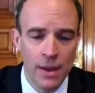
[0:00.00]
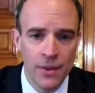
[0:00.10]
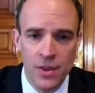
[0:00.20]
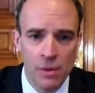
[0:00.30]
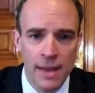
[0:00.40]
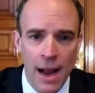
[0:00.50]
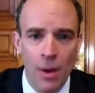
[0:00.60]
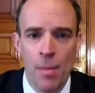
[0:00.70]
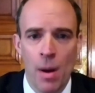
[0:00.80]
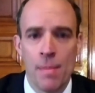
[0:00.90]
There's no doubt
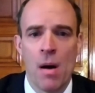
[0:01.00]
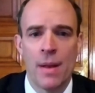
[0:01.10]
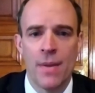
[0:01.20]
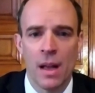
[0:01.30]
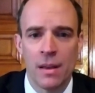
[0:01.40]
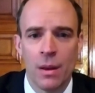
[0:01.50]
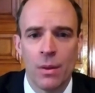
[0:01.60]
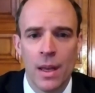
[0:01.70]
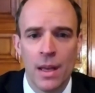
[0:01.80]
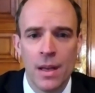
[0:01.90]
in my mind that under
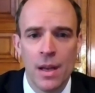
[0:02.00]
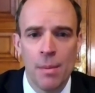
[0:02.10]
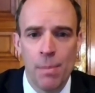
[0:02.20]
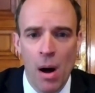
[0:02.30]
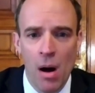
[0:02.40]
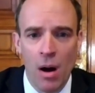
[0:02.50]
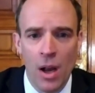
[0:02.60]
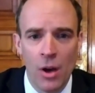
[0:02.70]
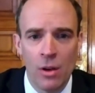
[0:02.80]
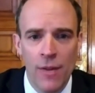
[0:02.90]
the Bar
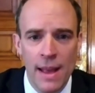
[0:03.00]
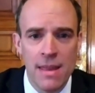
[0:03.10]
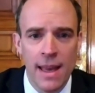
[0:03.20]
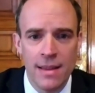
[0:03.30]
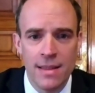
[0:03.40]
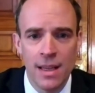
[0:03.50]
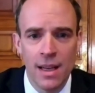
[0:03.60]
Code of Ethics,